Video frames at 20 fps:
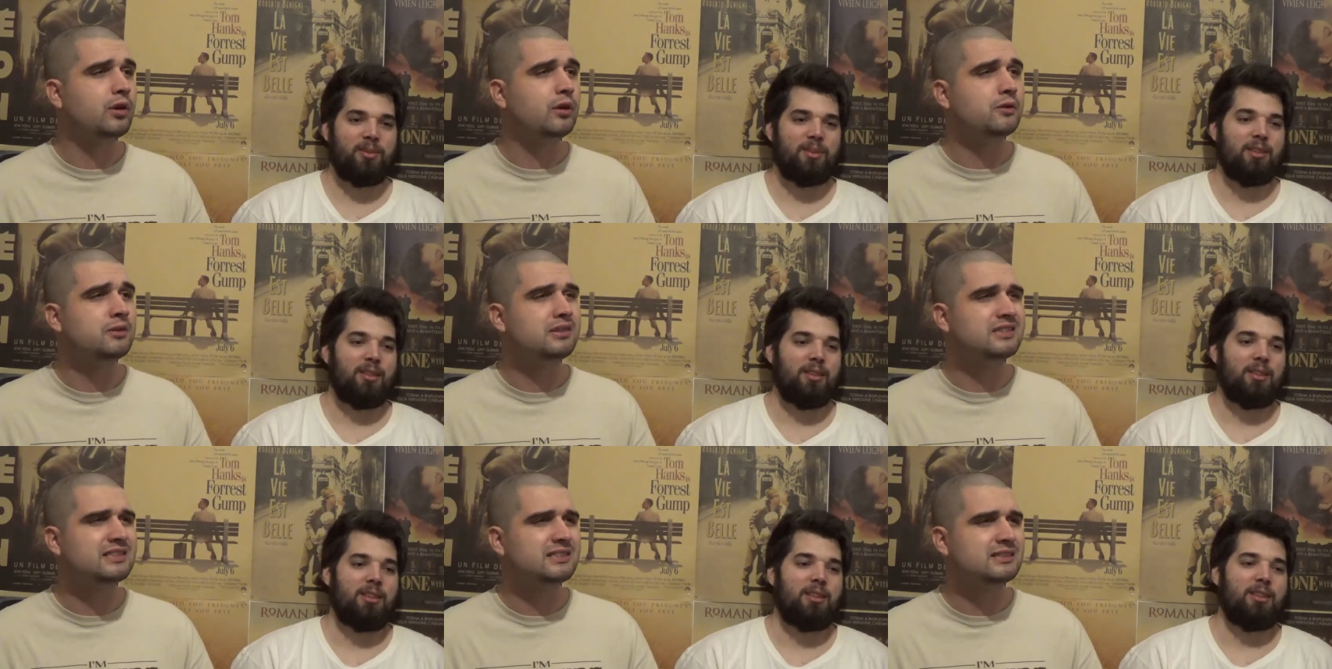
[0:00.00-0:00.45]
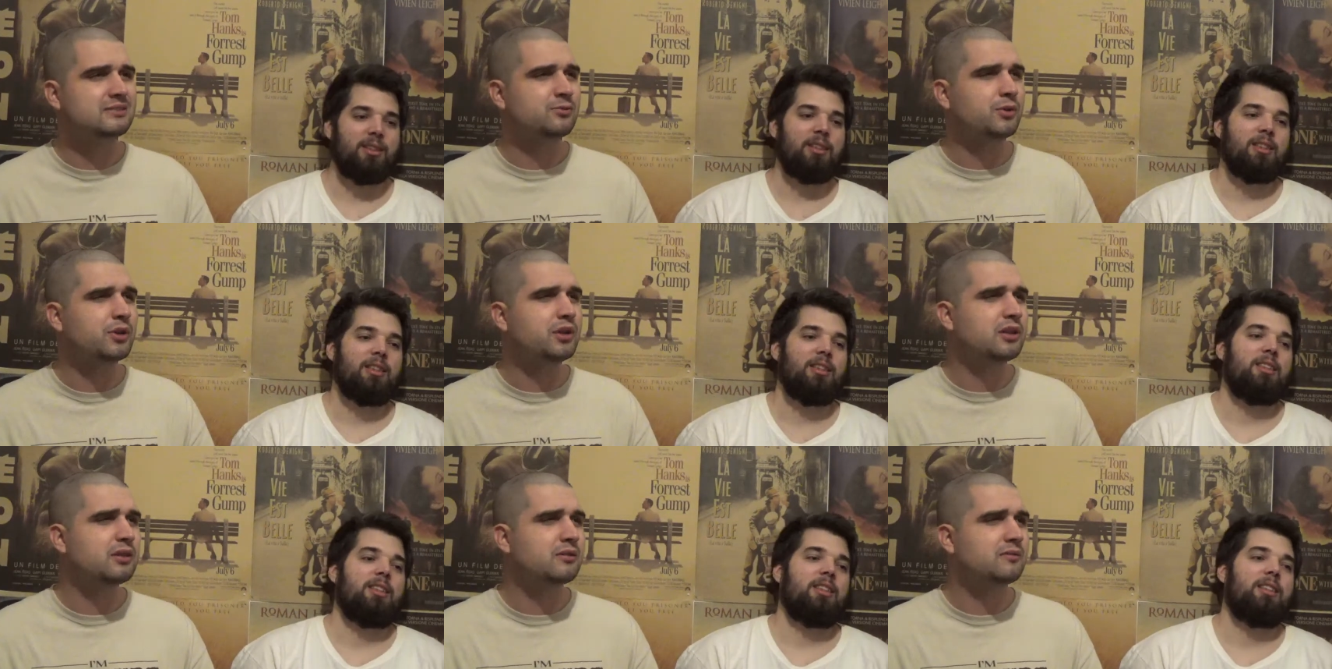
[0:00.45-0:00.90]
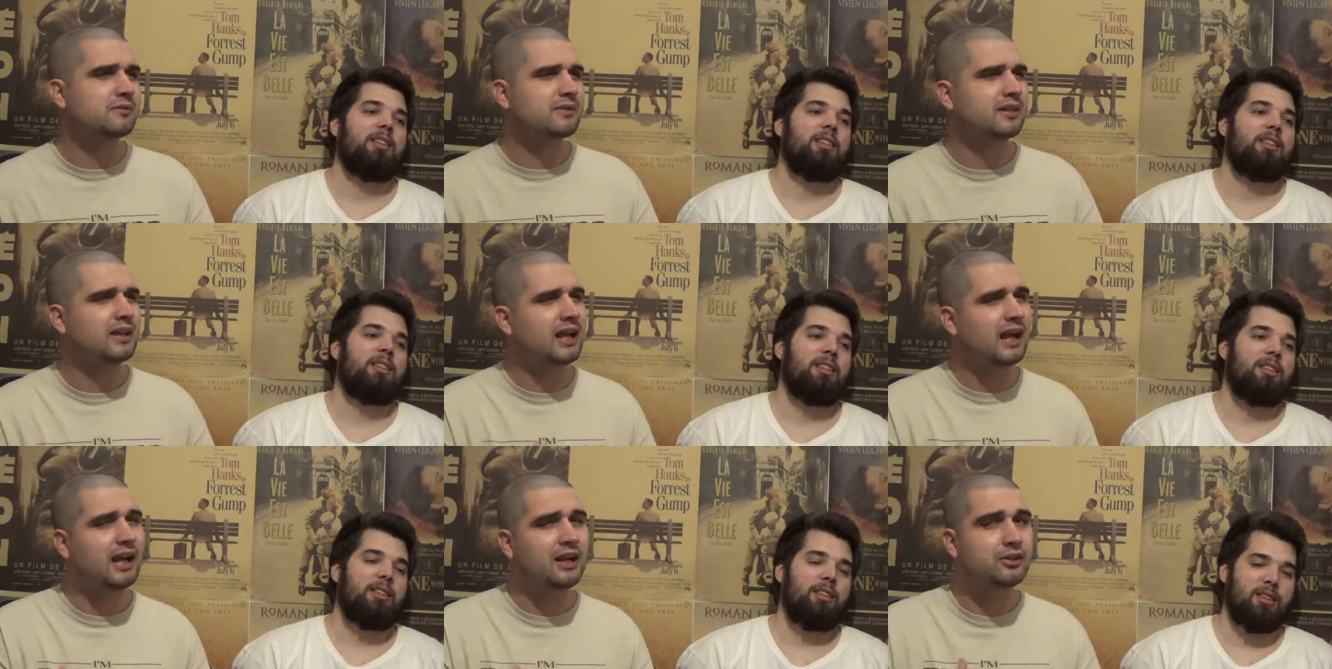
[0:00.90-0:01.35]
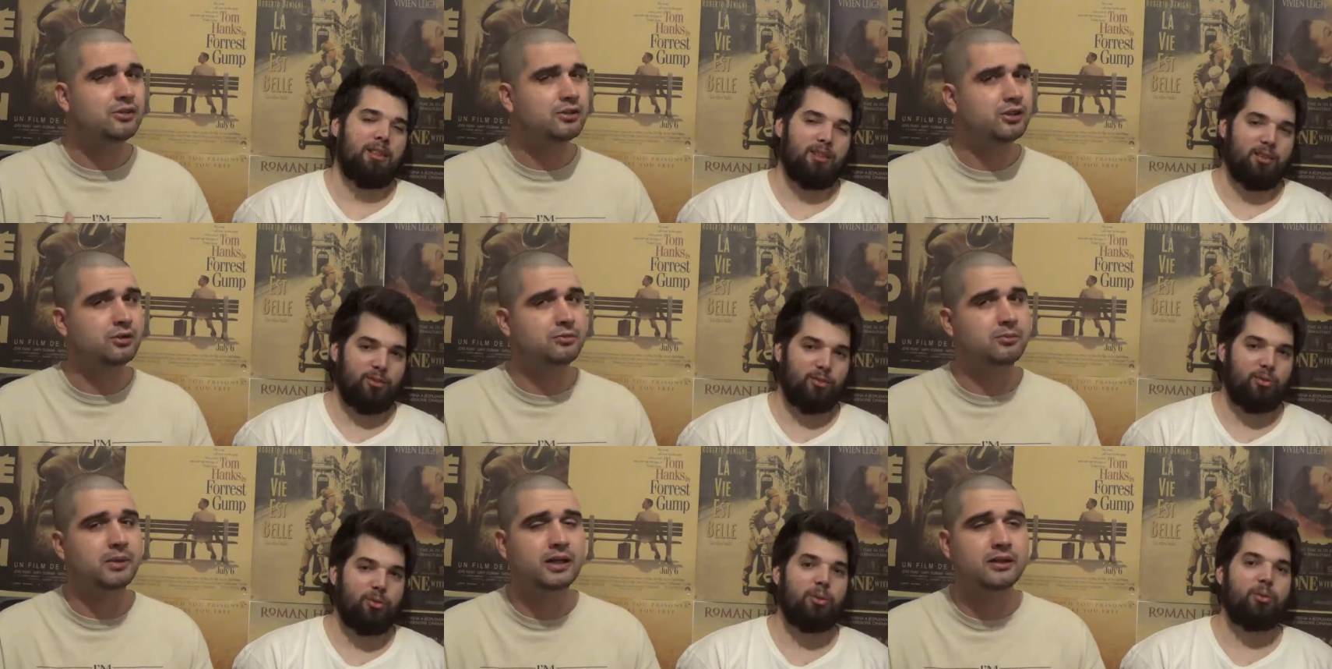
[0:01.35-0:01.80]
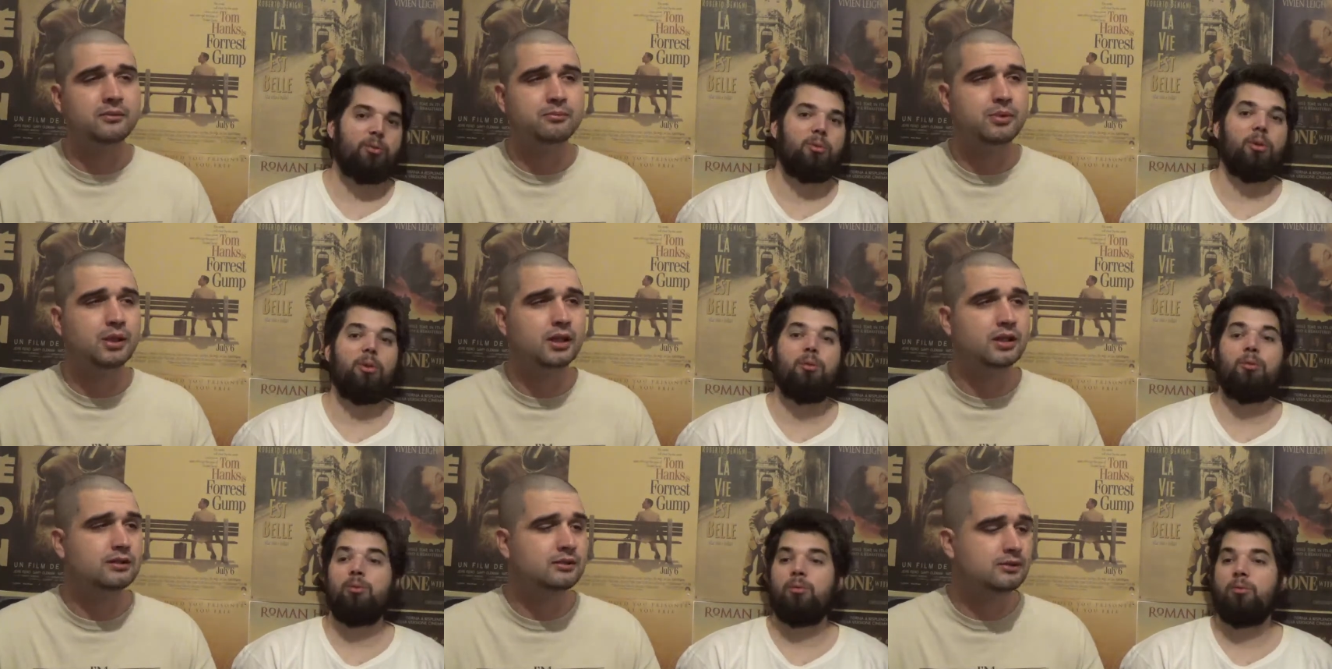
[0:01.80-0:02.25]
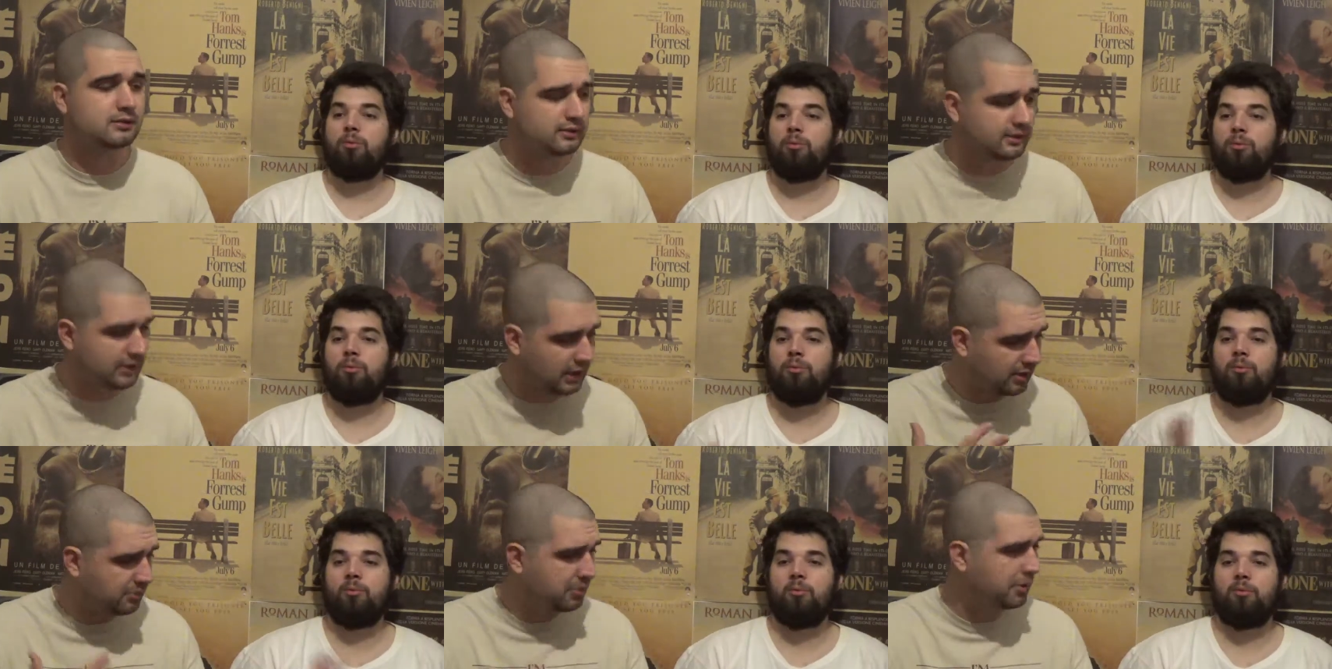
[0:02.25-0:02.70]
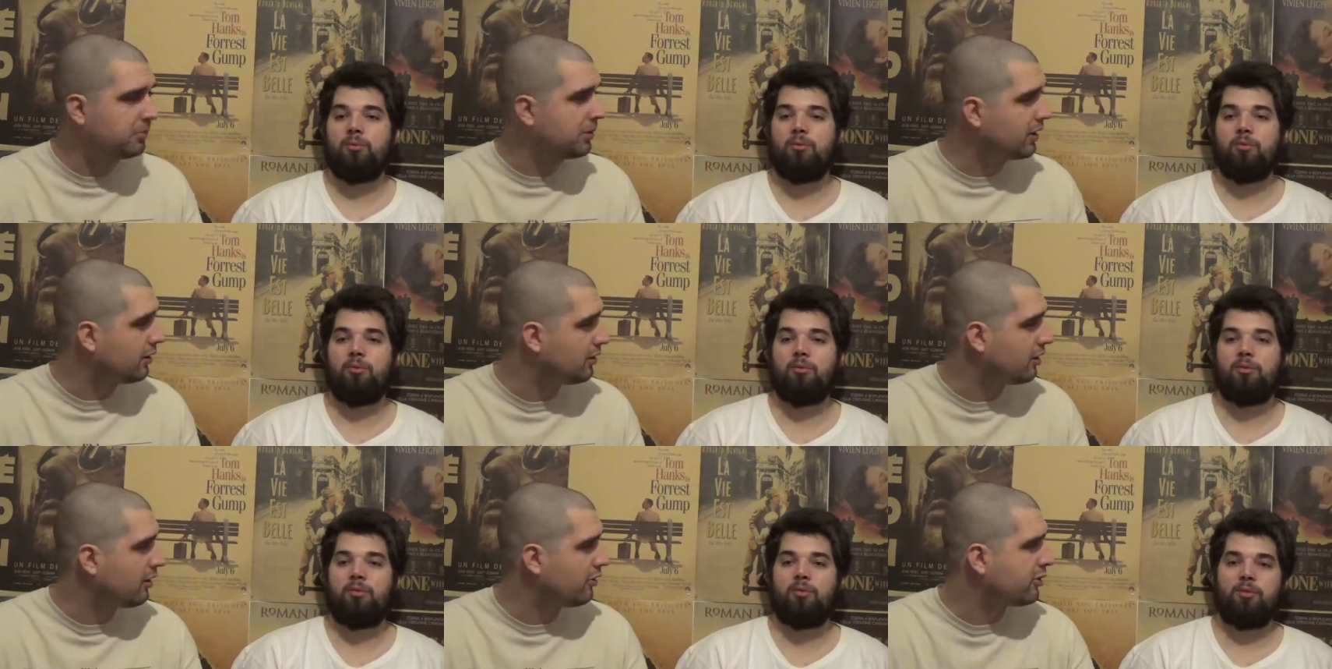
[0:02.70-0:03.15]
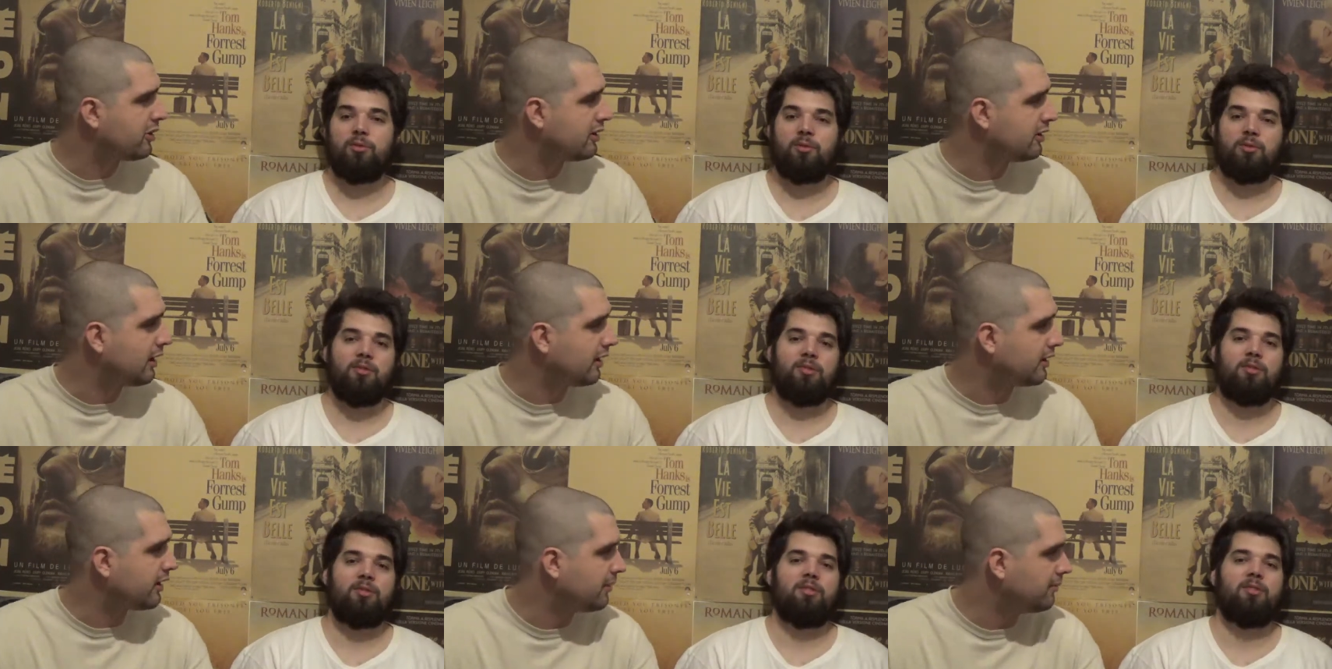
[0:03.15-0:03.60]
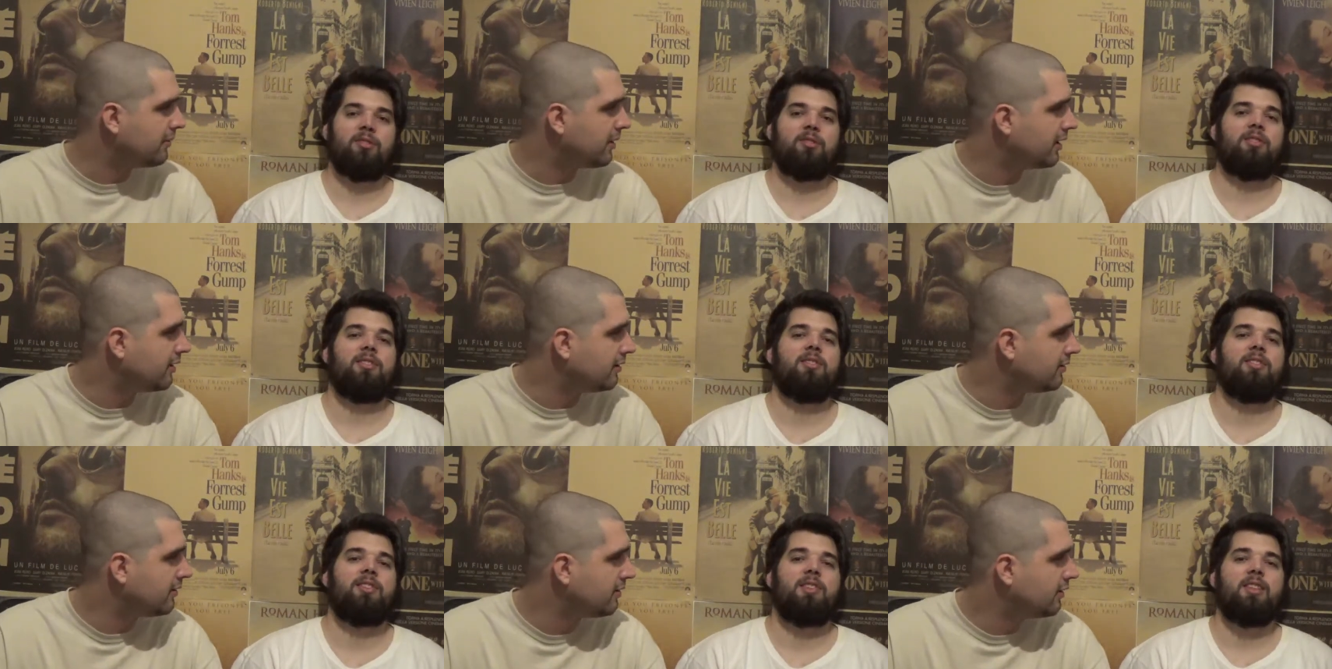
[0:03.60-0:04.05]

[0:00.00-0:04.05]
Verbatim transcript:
Speaker 1: Uh, we, I don't know, man. But tell me about Logan Lucky, man.